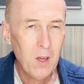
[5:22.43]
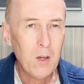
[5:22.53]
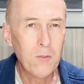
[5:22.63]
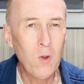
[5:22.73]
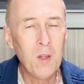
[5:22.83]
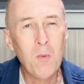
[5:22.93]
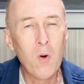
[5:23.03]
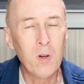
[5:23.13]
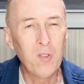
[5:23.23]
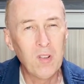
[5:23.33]

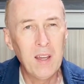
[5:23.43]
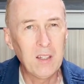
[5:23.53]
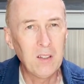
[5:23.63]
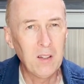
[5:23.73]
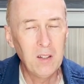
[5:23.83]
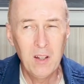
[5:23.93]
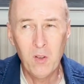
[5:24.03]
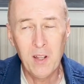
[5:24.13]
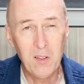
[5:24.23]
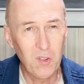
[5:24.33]
Furthermore is like,
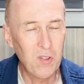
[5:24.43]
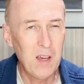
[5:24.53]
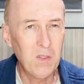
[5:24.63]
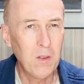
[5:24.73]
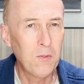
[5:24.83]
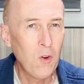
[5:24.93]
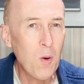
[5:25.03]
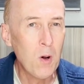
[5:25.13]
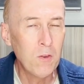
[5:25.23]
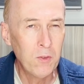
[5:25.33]
nowadays, it's like the
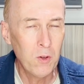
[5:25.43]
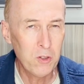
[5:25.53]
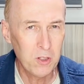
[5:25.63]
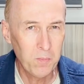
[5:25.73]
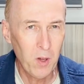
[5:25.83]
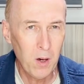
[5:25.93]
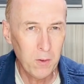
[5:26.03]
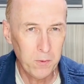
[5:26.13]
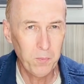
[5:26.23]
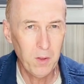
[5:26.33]
formal version
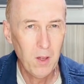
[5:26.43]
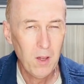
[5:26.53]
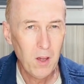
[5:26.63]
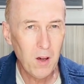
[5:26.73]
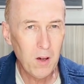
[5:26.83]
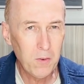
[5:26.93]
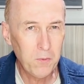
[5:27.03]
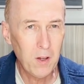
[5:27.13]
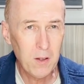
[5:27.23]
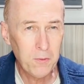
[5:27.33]
of
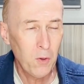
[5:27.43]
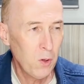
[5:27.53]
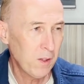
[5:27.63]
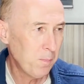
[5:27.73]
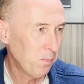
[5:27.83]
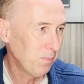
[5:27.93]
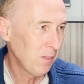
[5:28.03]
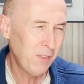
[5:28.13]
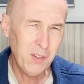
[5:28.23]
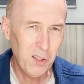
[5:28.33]
further.
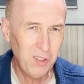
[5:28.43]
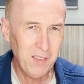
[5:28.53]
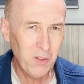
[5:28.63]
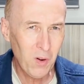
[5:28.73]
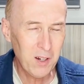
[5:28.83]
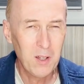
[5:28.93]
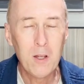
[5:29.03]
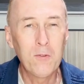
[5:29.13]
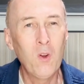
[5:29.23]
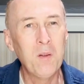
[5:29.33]
I think I said that right.
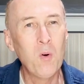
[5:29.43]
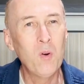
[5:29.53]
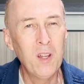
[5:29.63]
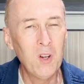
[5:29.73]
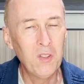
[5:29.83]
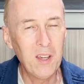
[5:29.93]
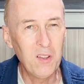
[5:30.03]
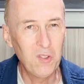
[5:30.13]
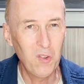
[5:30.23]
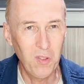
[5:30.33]
Furthermore
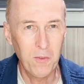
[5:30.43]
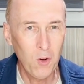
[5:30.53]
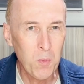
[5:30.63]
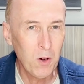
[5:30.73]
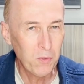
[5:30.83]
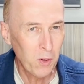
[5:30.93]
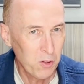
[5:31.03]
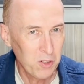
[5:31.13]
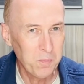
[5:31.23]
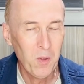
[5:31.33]
nowadays is the formal
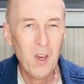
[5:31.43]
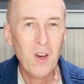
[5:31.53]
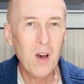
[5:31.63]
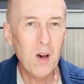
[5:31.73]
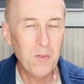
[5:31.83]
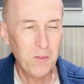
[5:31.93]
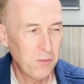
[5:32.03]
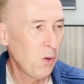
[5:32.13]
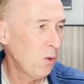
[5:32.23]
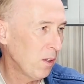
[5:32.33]
version of
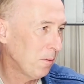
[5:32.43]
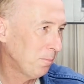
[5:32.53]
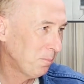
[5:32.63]
further.